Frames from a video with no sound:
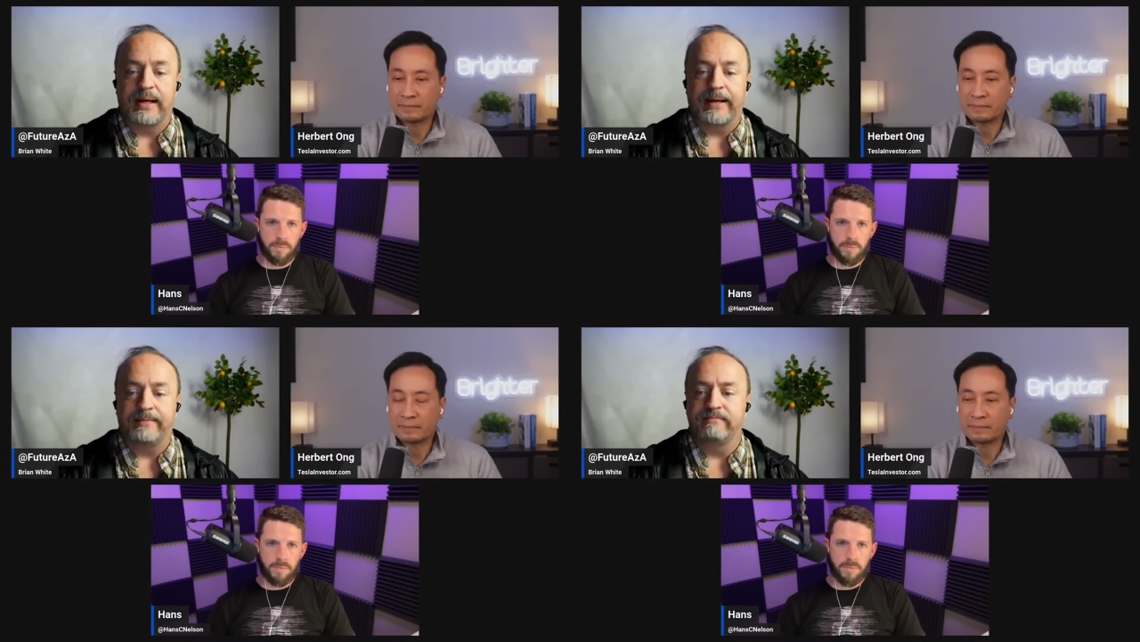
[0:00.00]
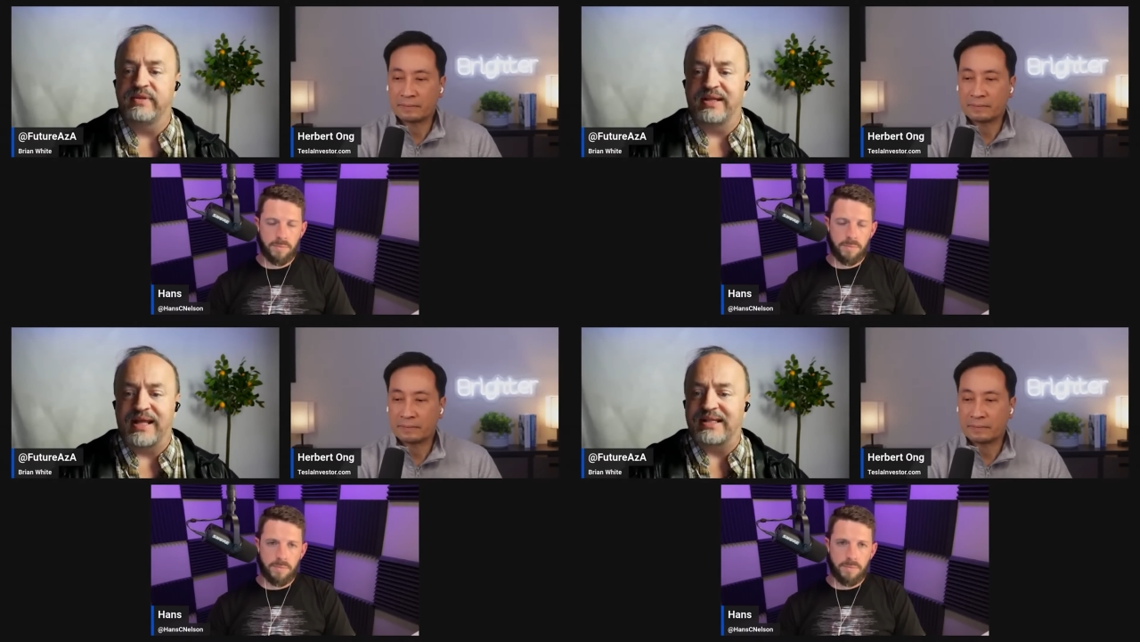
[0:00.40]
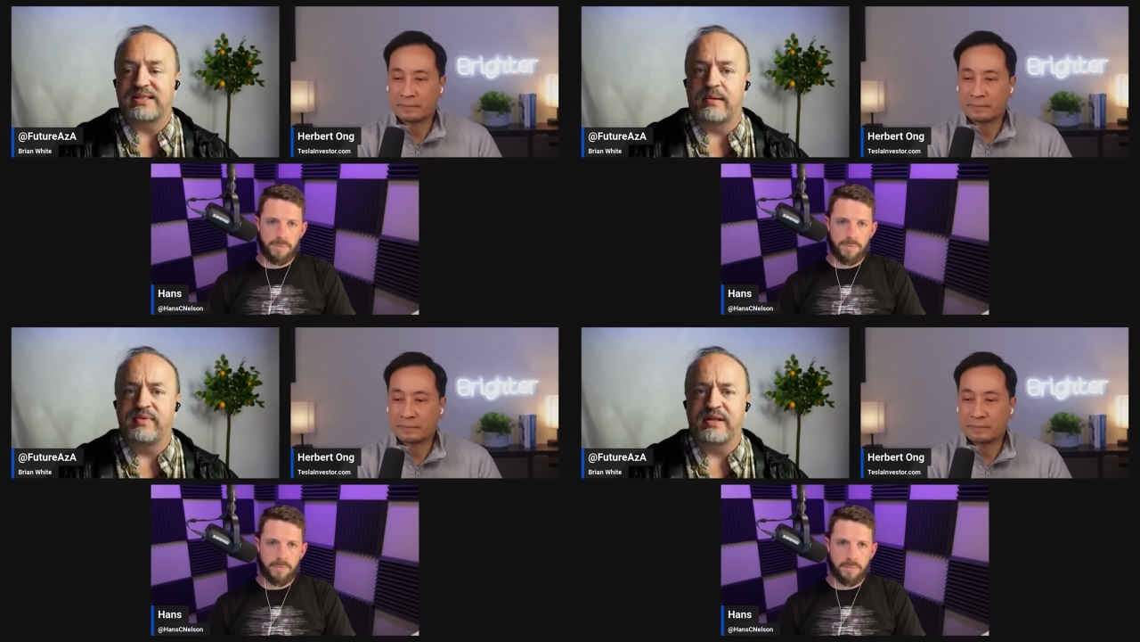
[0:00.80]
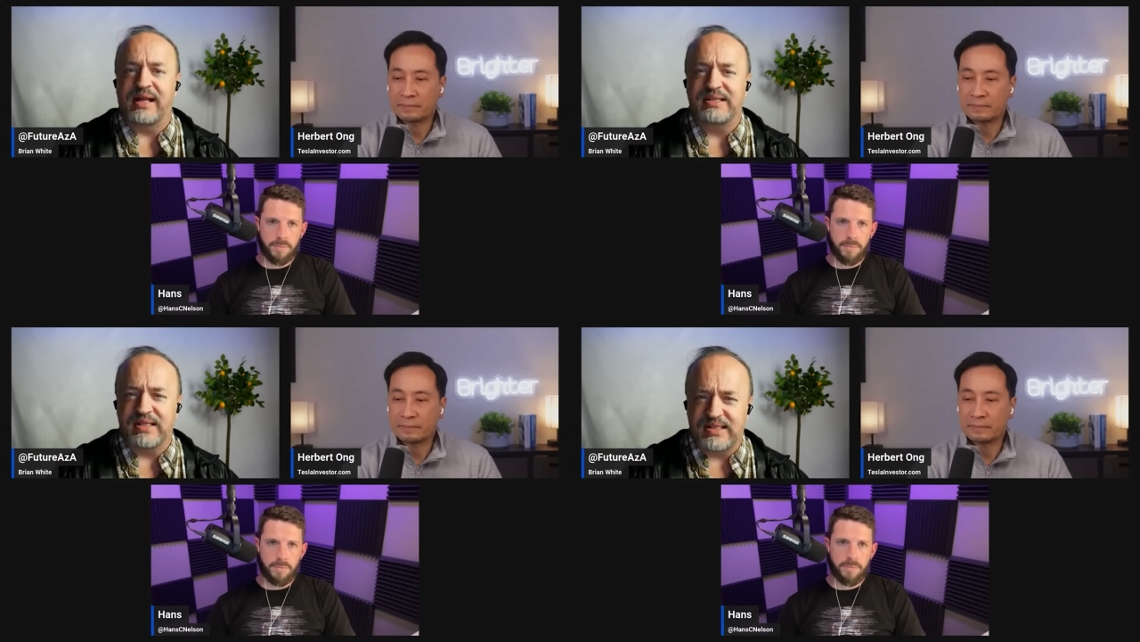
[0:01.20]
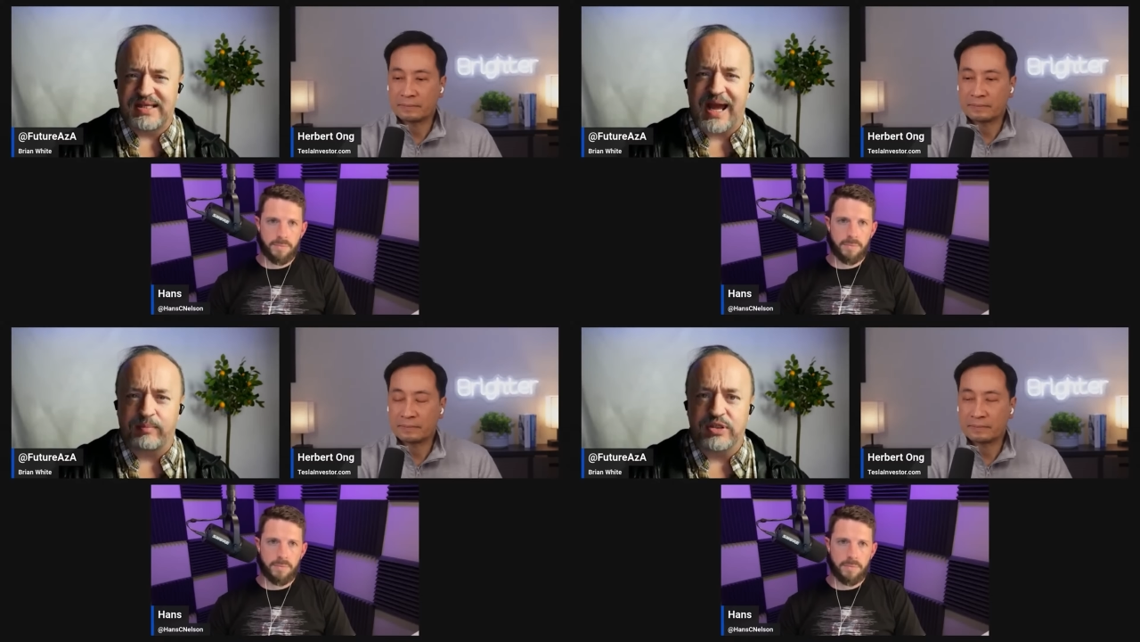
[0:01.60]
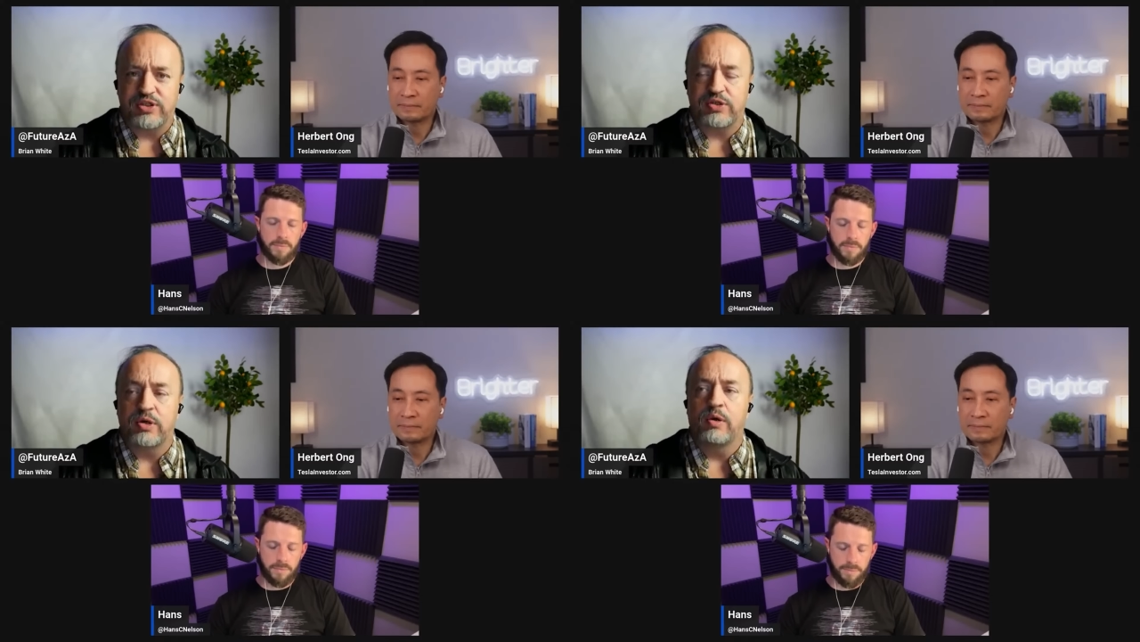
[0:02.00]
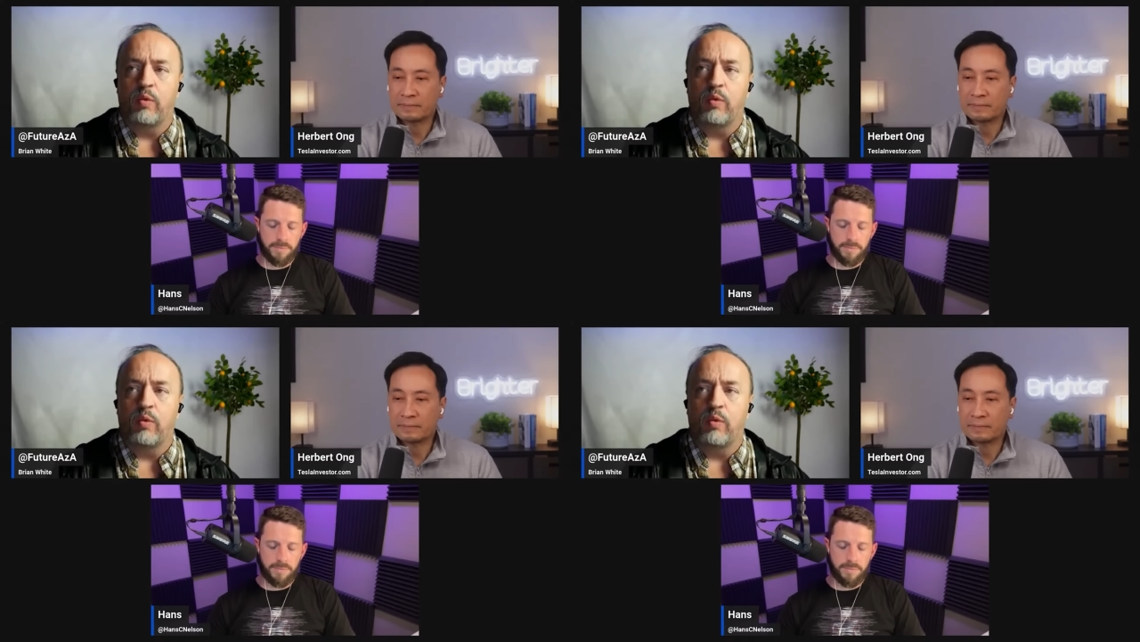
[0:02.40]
Speaker 1: um, that that's something that is established